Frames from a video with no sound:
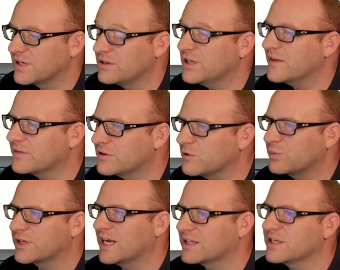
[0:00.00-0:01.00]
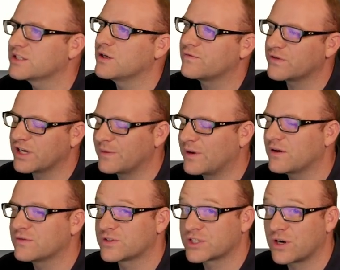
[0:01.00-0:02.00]
You have to duplicate this. Don't forget
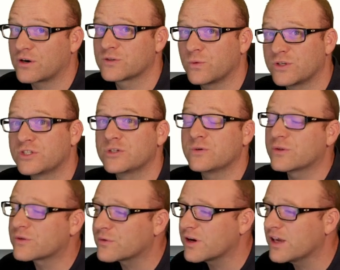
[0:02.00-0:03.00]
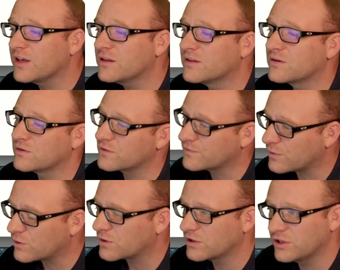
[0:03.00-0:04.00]
about stars 1, 2, and 3, or
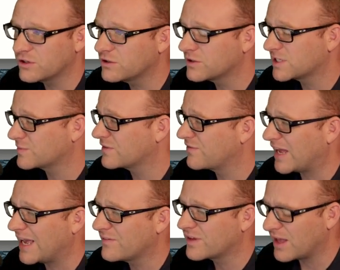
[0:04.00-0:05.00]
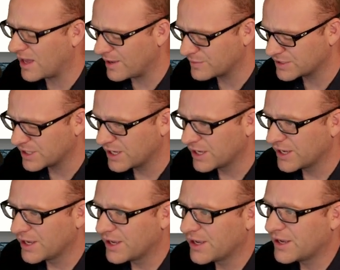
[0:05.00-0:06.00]
4. You could do this up to 5 times,
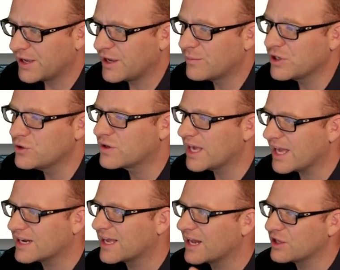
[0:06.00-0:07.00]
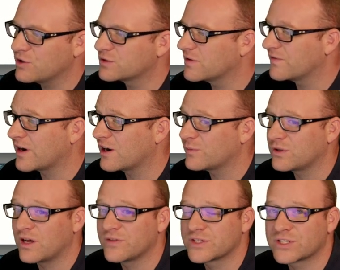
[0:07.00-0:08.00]
but you can kind of use the variable
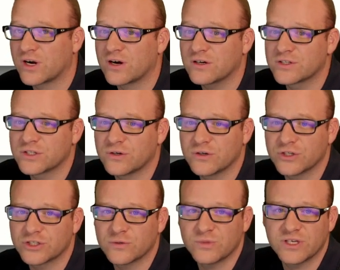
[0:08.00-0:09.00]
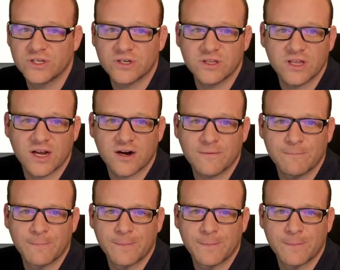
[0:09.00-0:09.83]
on the star, so you should be good there.